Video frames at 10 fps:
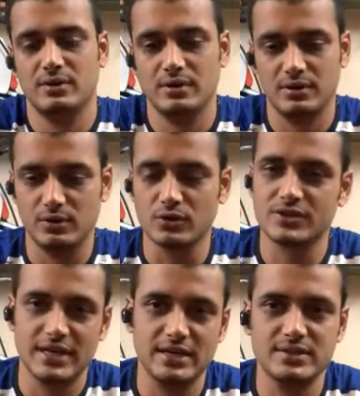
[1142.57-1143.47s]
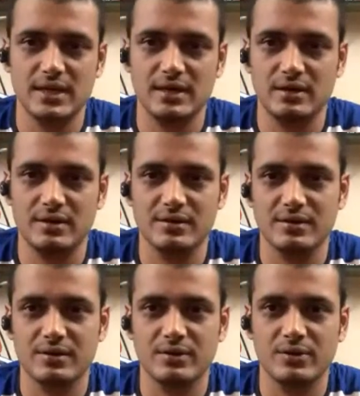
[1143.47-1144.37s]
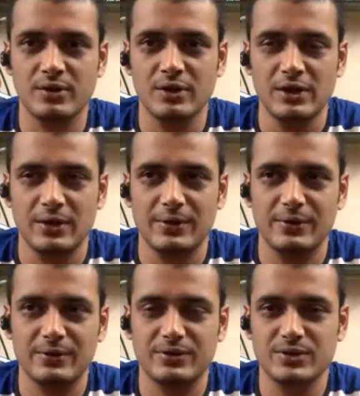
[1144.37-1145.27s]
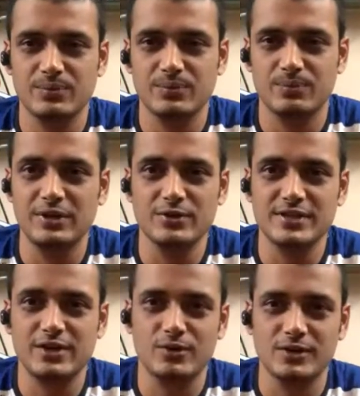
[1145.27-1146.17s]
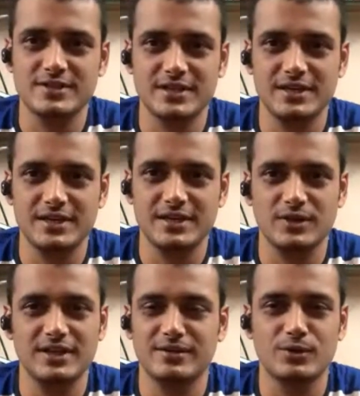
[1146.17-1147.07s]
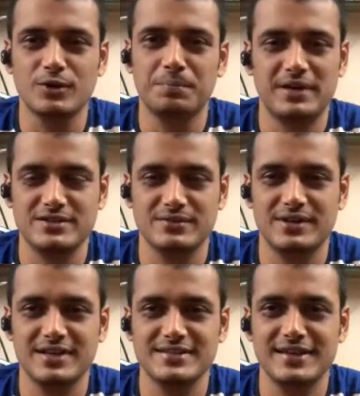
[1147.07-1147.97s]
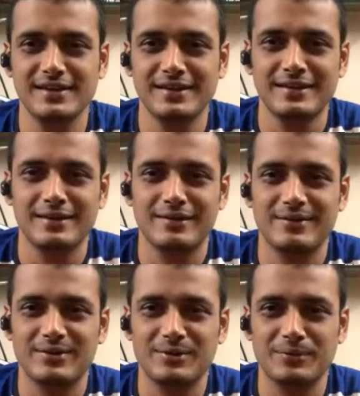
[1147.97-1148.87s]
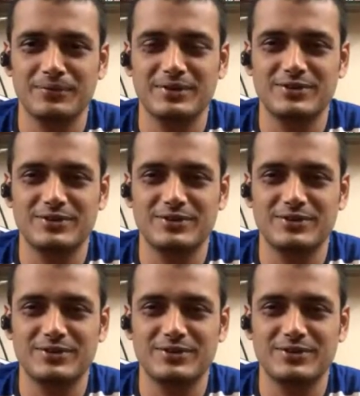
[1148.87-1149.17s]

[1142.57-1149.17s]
uh, looks nice. And uh, uh, the the videos that you all see is only the good parts of the racing. Uh,